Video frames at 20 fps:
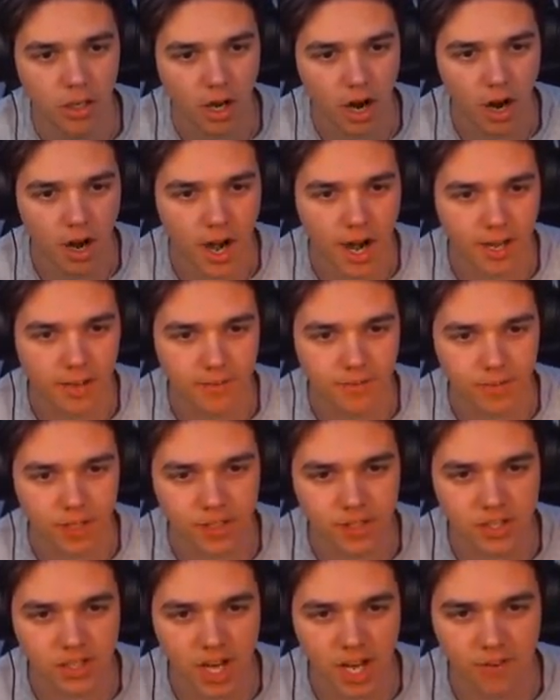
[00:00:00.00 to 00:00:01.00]
All right,
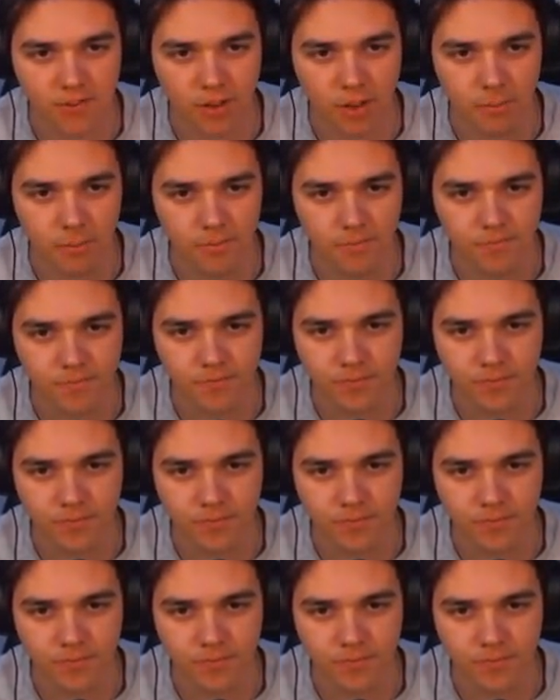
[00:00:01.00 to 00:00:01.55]
let's save them.